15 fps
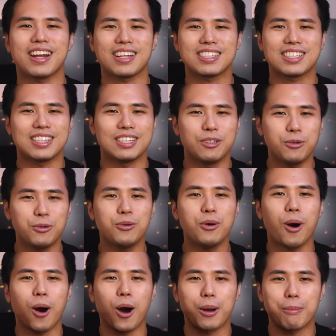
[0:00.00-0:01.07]
and I'll see
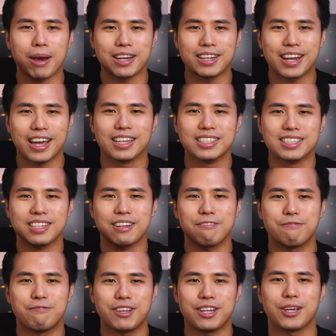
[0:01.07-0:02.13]
you on my next
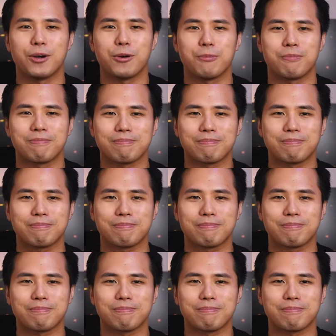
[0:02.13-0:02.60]
video.